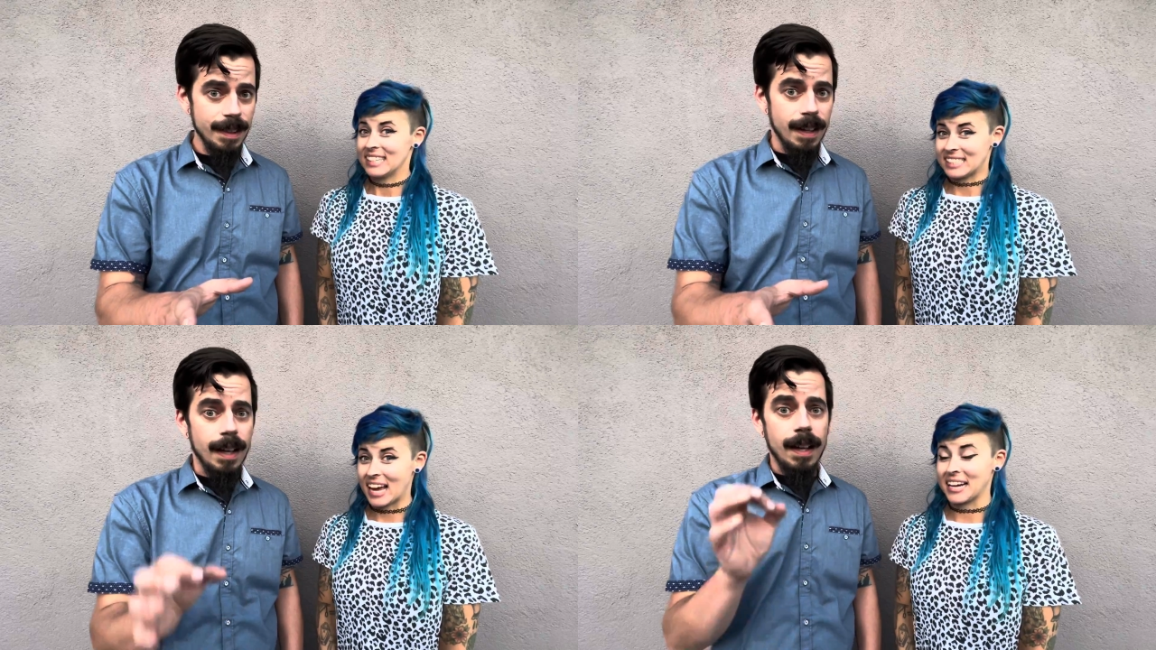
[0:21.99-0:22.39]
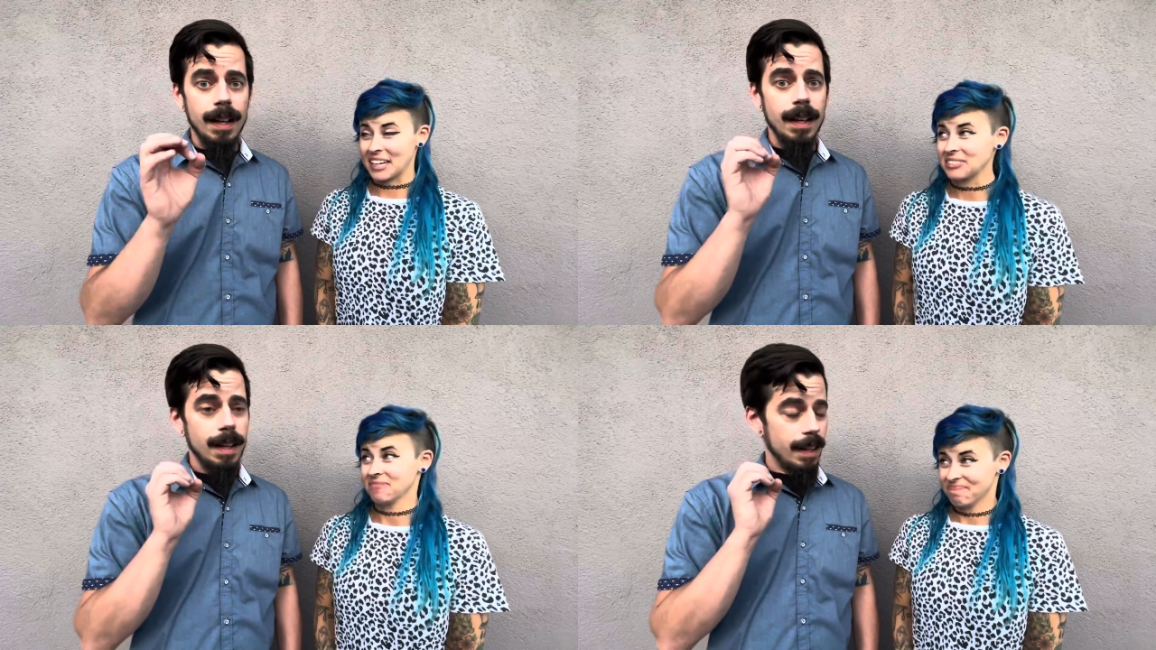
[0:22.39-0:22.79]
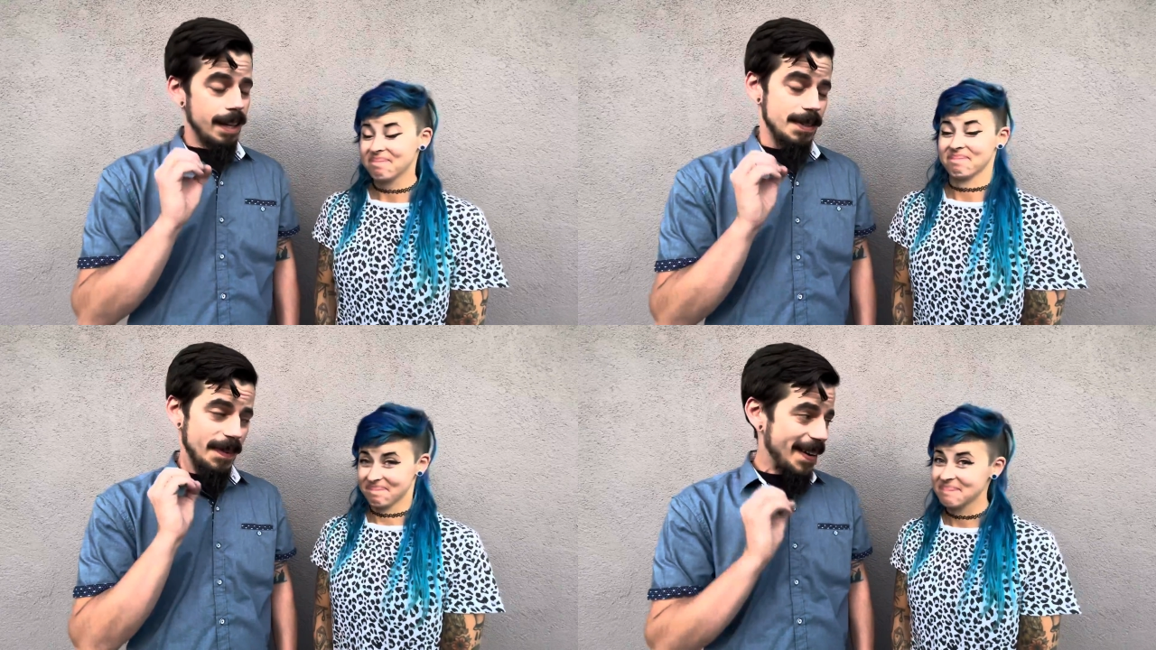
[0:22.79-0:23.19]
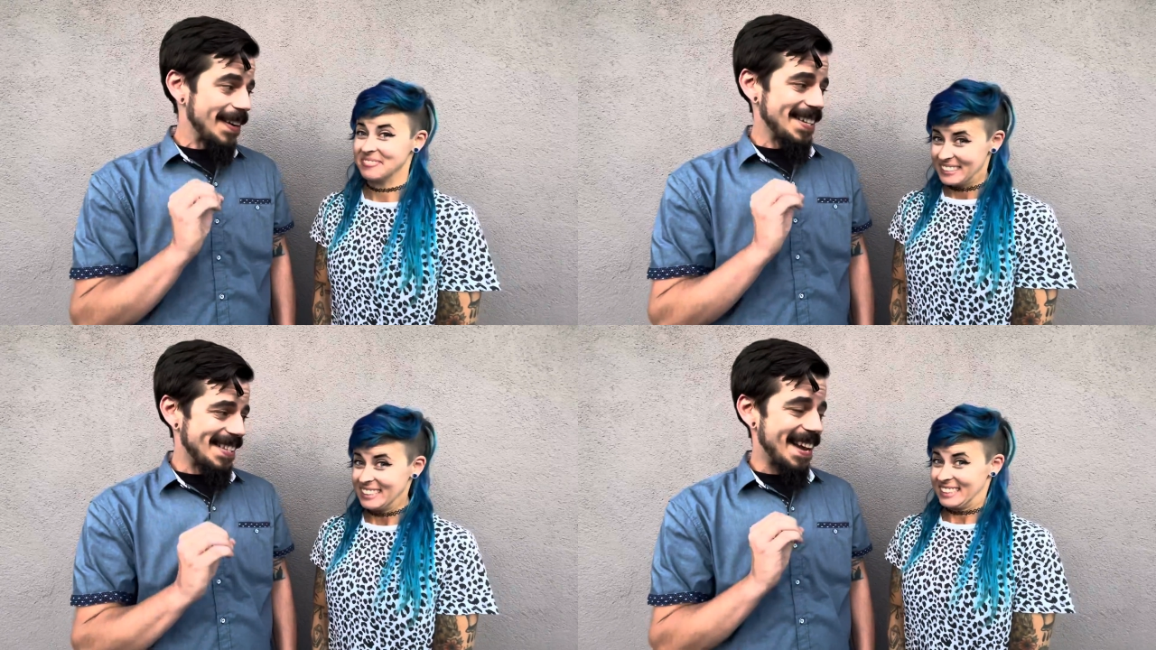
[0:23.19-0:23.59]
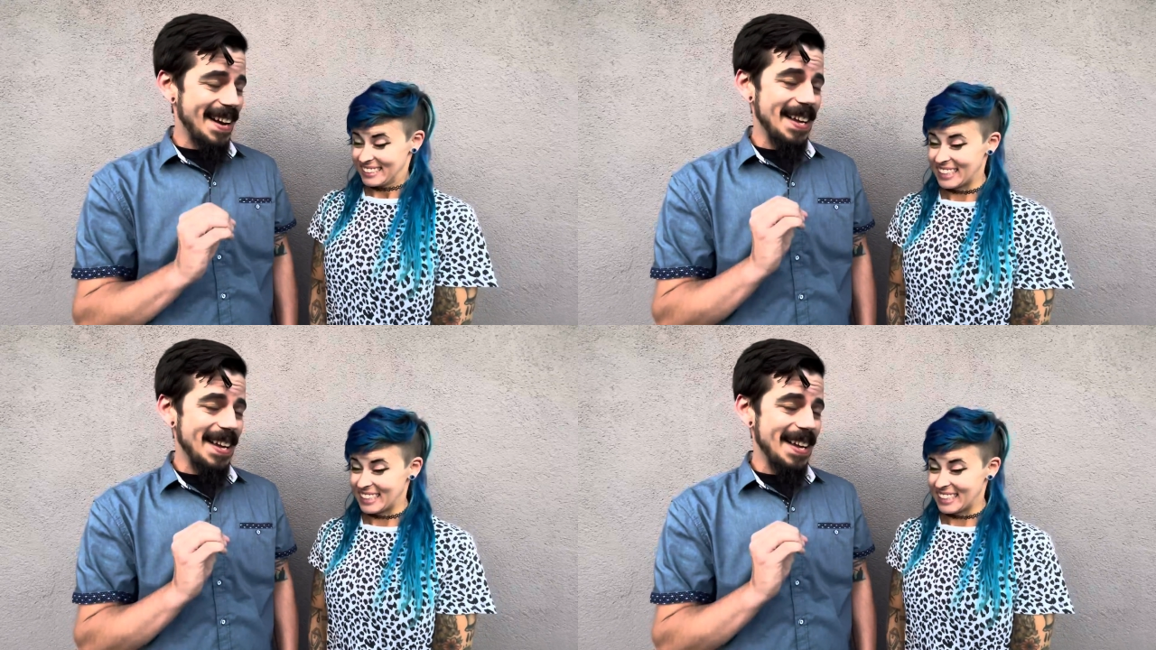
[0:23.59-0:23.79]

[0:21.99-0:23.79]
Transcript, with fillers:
Speaker 1: Exciting. It's very exciting.